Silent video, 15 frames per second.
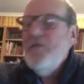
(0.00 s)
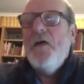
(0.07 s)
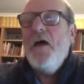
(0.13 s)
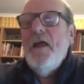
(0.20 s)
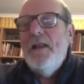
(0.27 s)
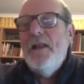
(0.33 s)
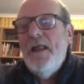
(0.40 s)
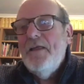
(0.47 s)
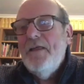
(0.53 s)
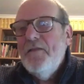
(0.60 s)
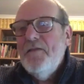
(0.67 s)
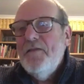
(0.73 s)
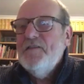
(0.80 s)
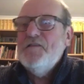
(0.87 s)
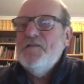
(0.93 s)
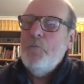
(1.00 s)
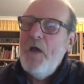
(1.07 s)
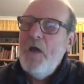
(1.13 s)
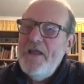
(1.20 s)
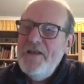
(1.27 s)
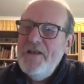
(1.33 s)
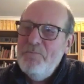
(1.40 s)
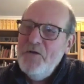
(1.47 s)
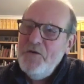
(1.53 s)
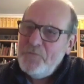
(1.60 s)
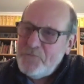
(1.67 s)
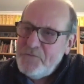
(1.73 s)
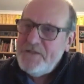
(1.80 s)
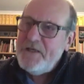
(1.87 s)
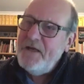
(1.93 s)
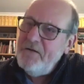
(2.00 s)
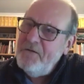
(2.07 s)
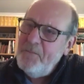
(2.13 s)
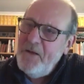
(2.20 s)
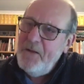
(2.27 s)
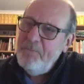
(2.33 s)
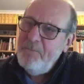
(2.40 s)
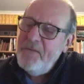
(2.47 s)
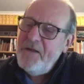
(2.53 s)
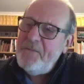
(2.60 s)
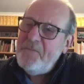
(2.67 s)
thigh-length suede boots, I remember.